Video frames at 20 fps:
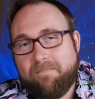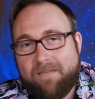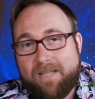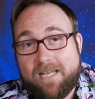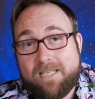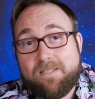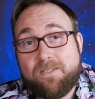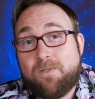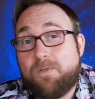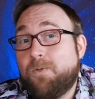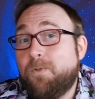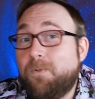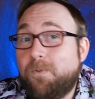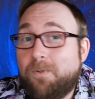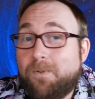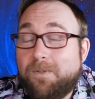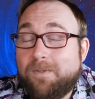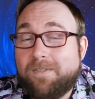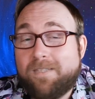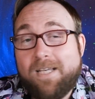That's the
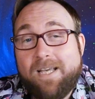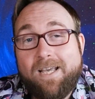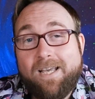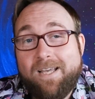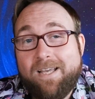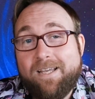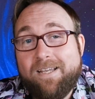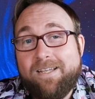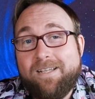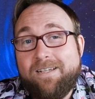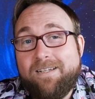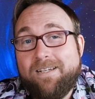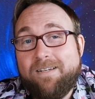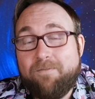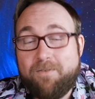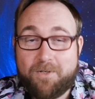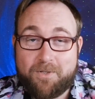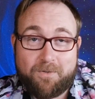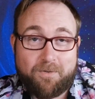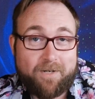tools and
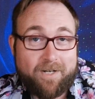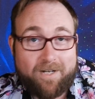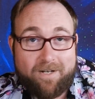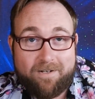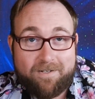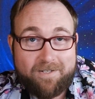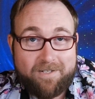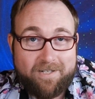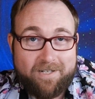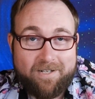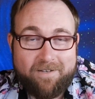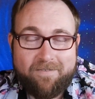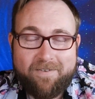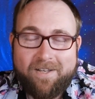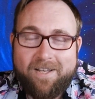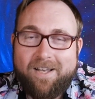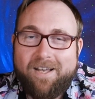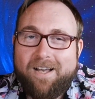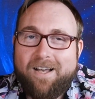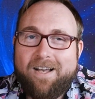adventuring gear stuff.
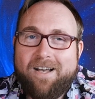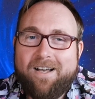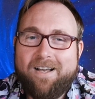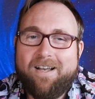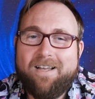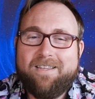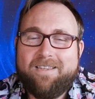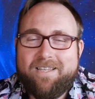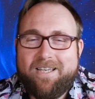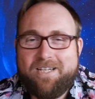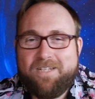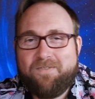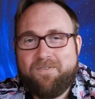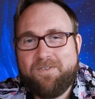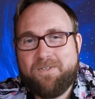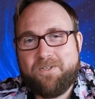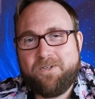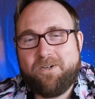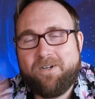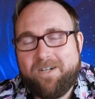Thanks
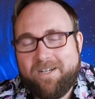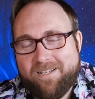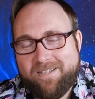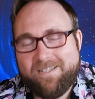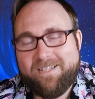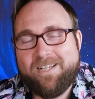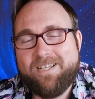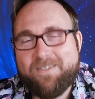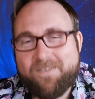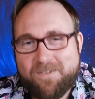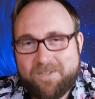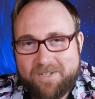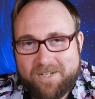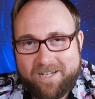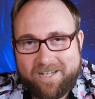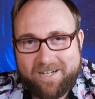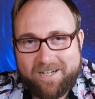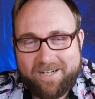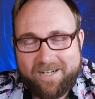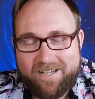for joining. Thanks for
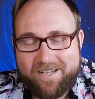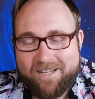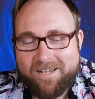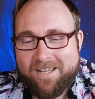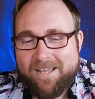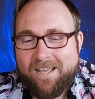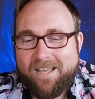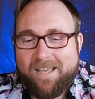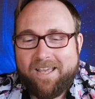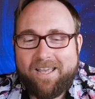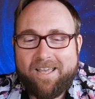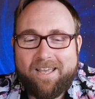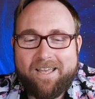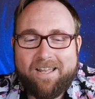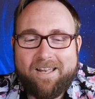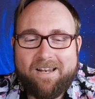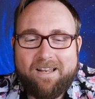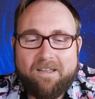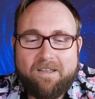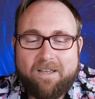checking it out.
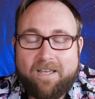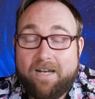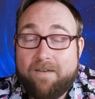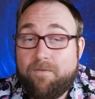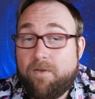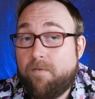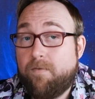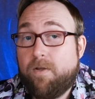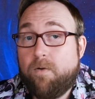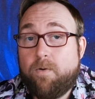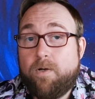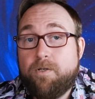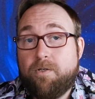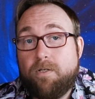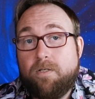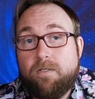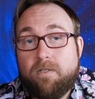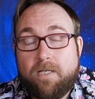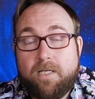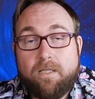And again, if you have any
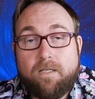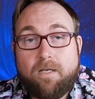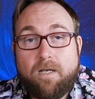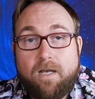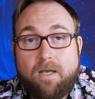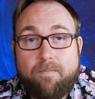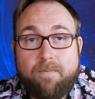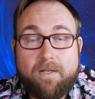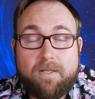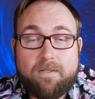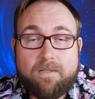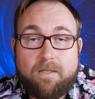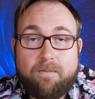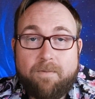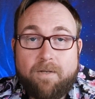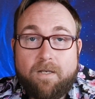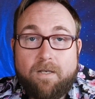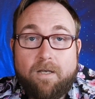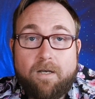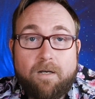questions, get in the comments. Let
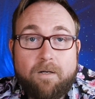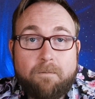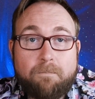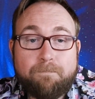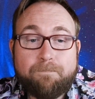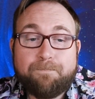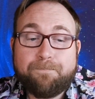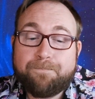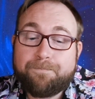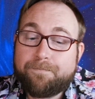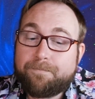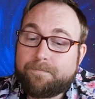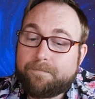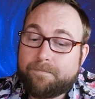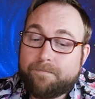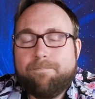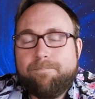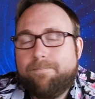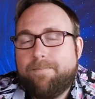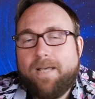me know.
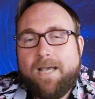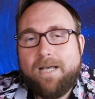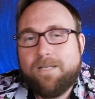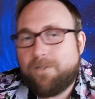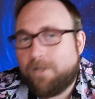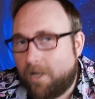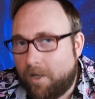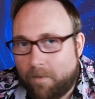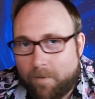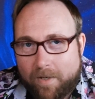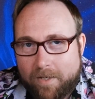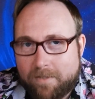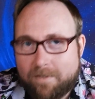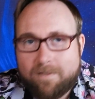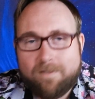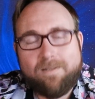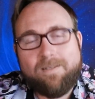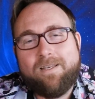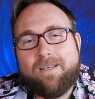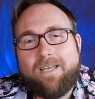As
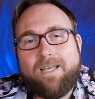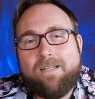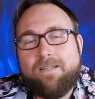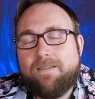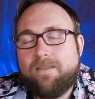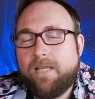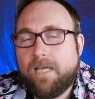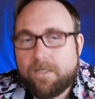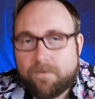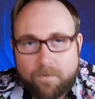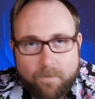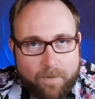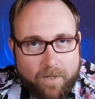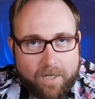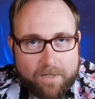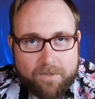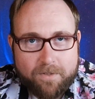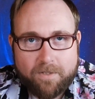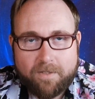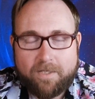always, again, thanks for
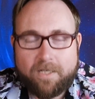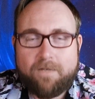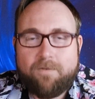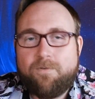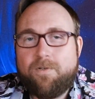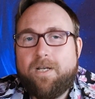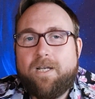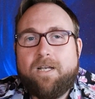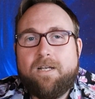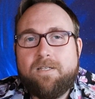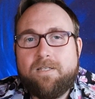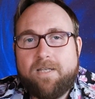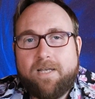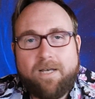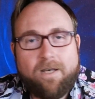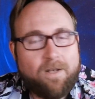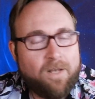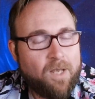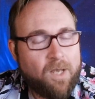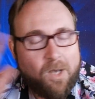watching. Thanks for checking us
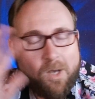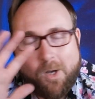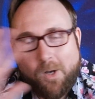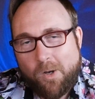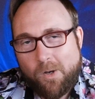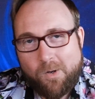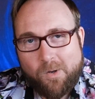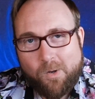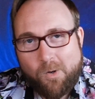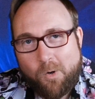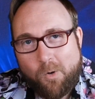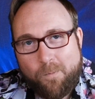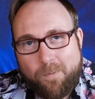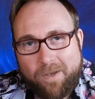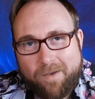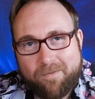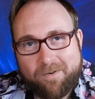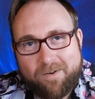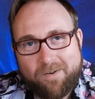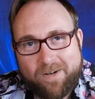out. Hope
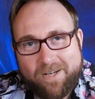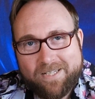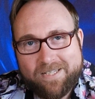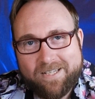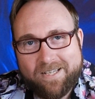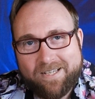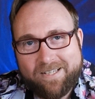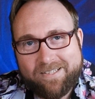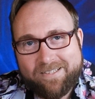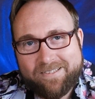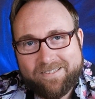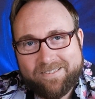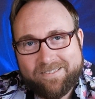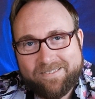you have a great day.